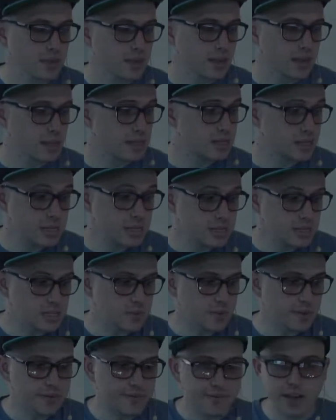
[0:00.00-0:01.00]
It's easy to
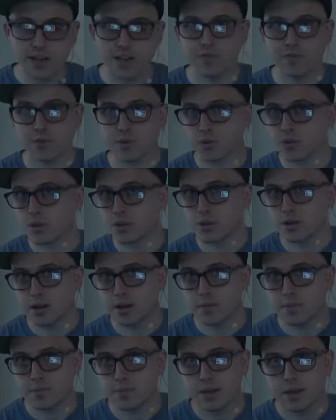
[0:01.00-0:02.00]
be faithful in the
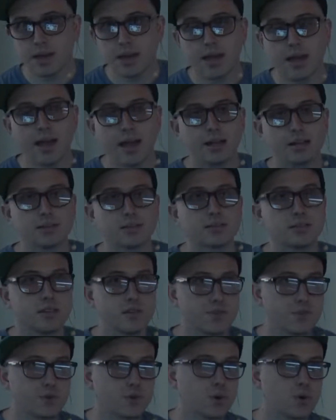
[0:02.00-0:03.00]
good. It's
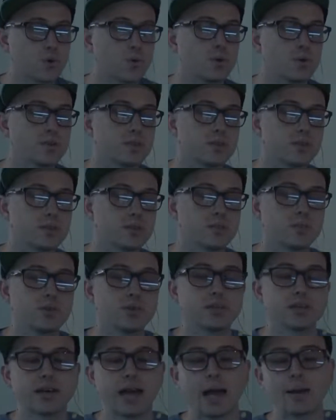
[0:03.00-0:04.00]
difficult when
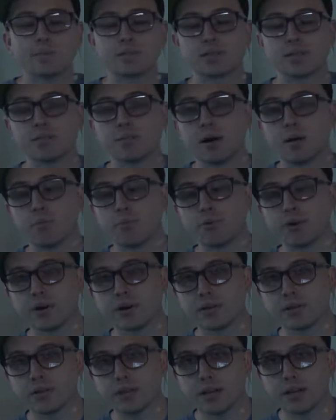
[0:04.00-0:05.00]
the times come up
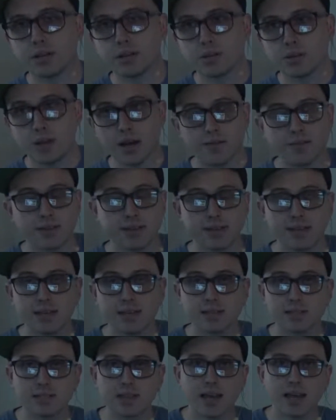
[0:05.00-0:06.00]
where You have the
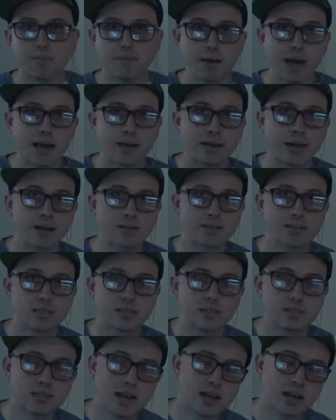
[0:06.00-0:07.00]
king saying, bow down to the
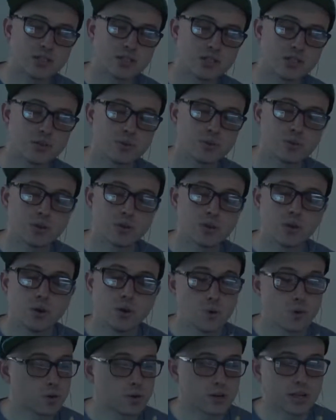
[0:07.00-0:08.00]
statue
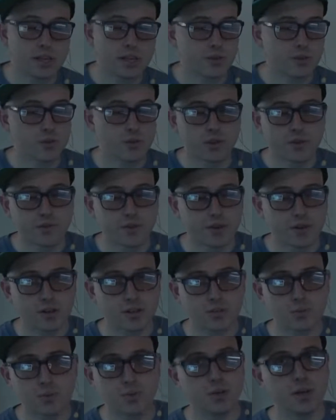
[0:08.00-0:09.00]
or get thrown in the
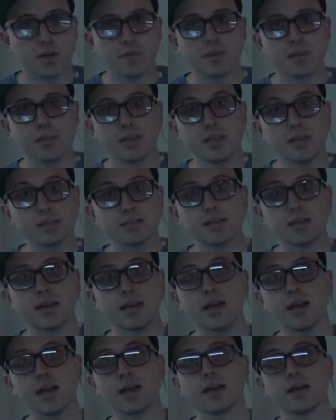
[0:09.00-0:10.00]
furnace. When you have the king
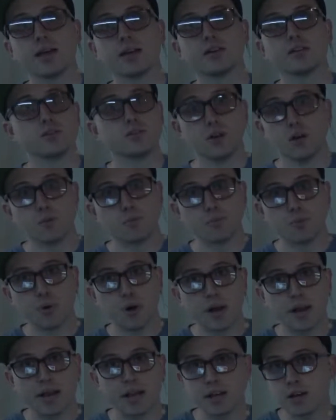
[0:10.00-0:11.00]
saying, no
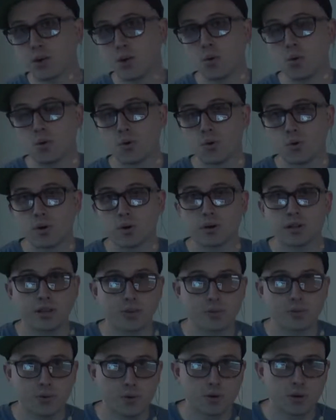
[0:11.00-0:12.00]
praying or get
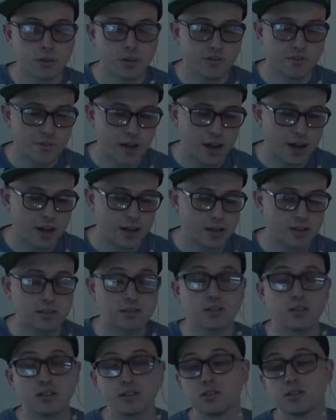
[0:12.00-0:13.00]
thrown into the fire,
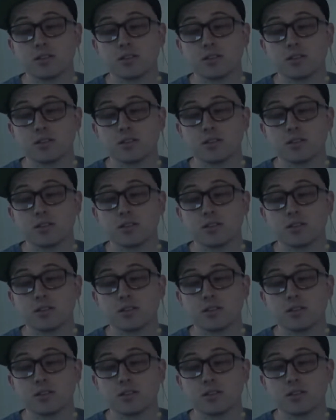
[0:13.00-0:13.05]
into